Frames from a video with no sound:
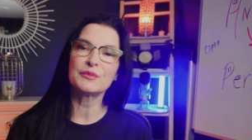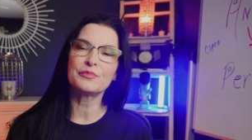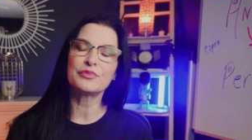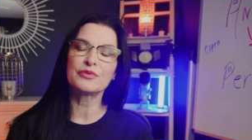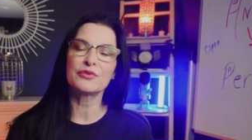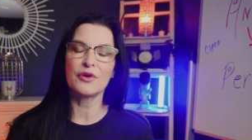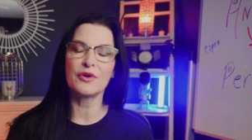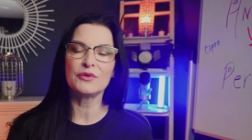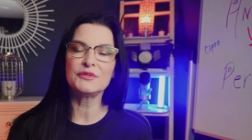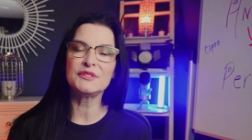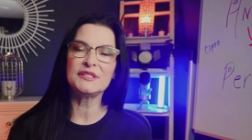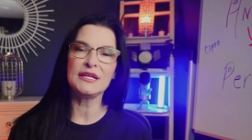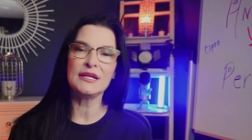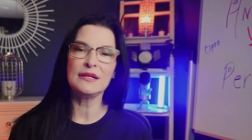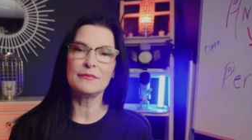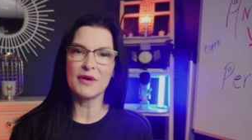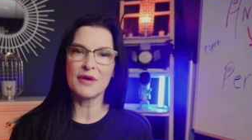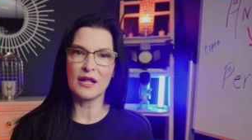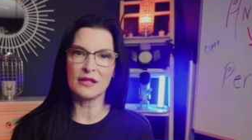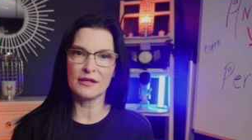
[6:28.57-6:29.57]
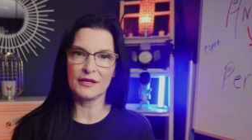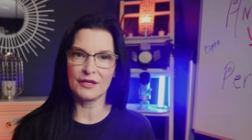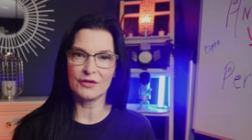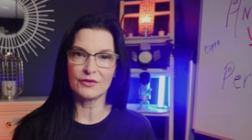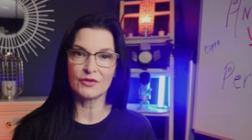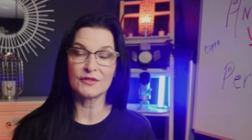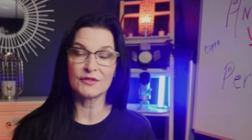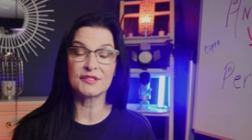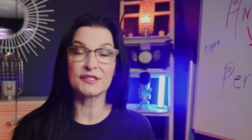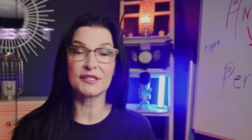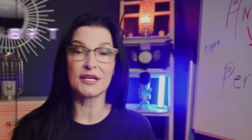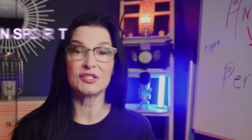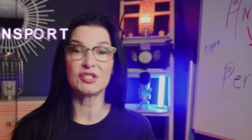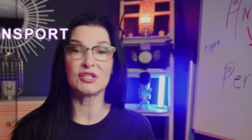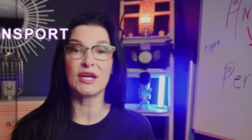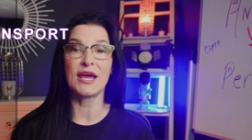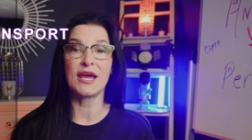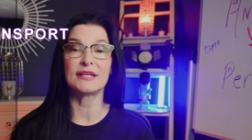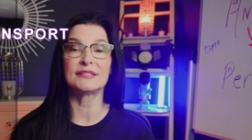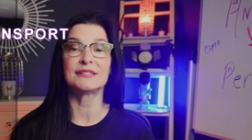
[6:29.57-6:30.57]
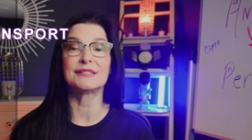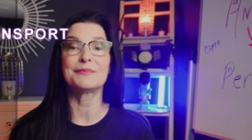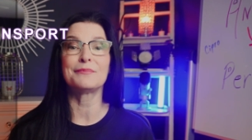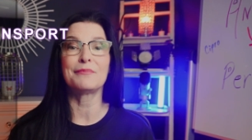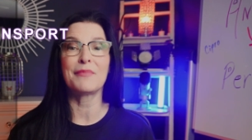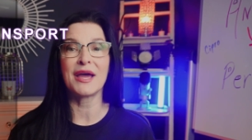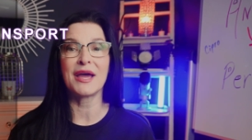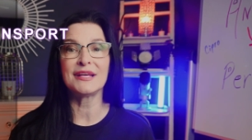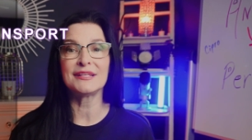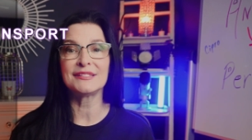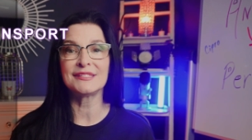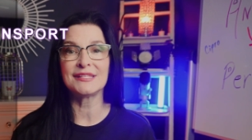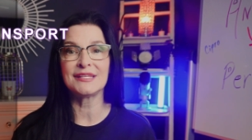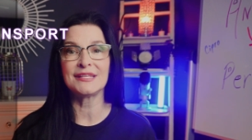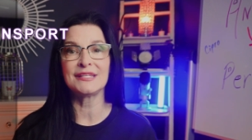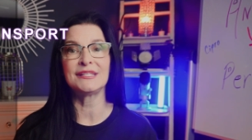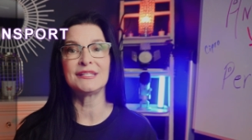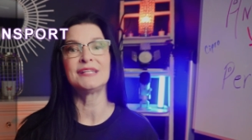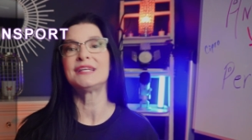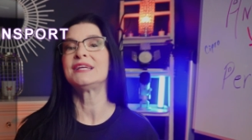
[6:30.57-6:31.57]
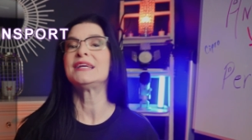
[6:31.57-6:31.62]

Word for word: protein molecules such as myosin,